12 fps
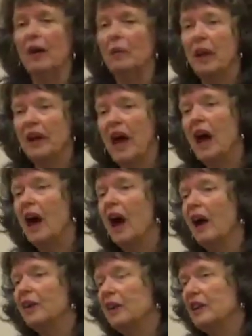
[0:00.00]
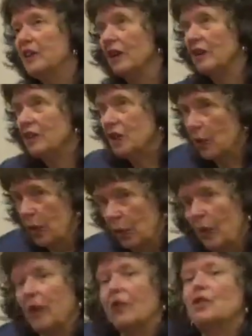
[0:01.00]
But how did
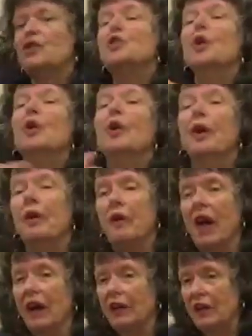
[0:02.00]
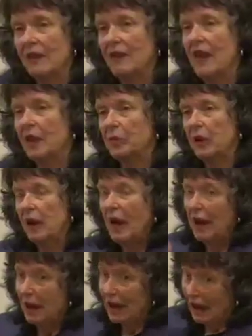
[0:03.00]
Jianghu turn around in
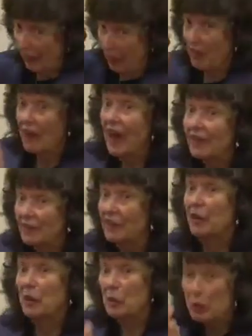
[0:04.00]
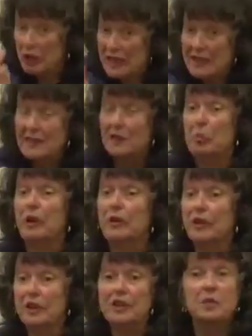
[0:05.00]
that very recent
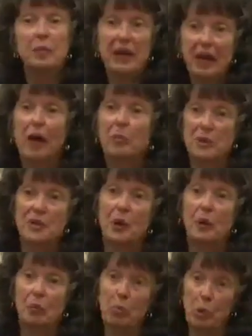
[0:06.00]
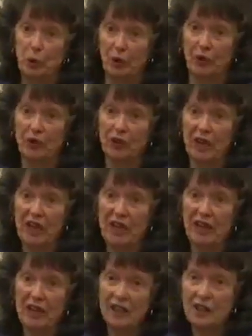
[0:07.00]
period to become so important?
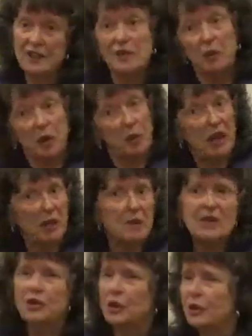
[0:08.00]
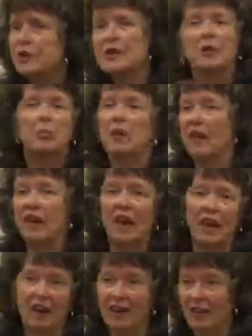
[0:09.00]
Do you see what I mean? I mean, stories can be
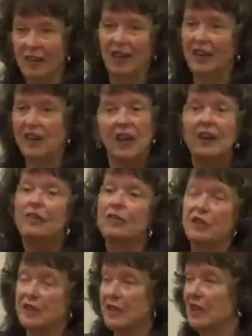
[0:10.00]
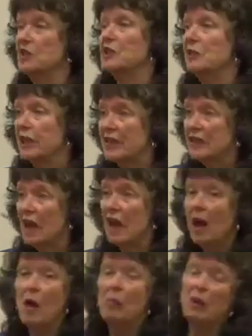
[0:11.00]
there indeed for centuries,
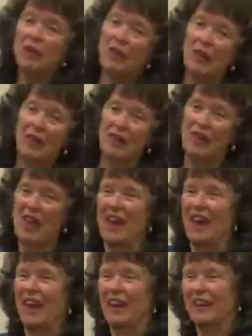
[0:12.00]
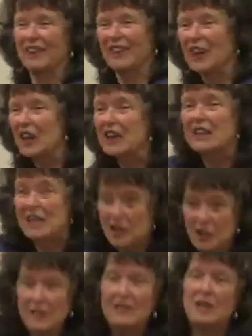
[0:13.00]
but the
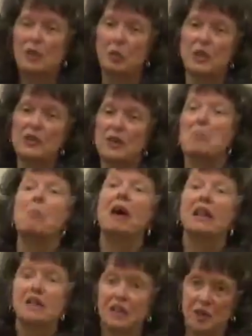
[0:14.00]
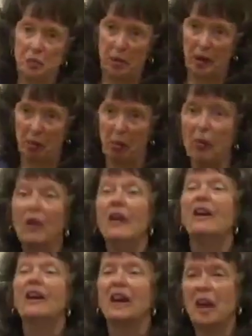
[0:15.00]
conditions in which they matter to people
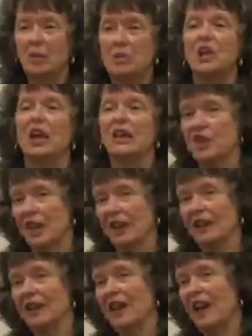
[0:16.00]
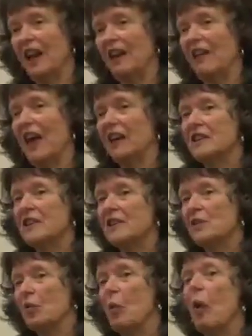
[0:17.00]
keep changing. And
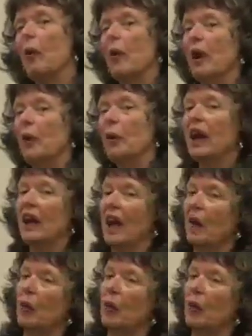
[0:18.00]
that's what we're looking at.